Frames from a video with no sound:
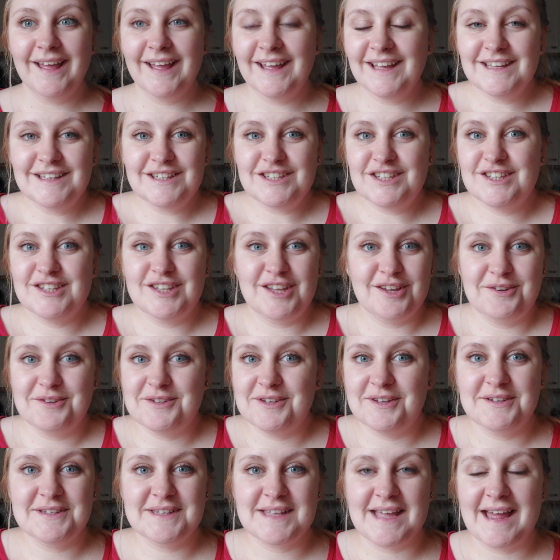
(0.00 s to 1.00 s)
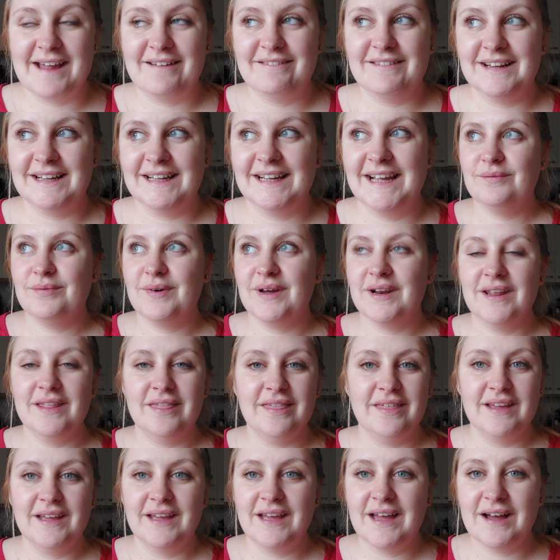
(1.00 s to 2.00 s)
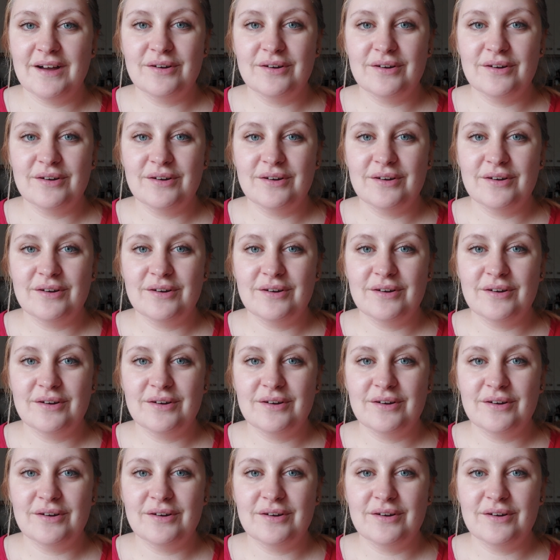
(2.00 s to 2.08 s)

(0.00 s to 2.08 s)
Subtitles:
is so scary when I think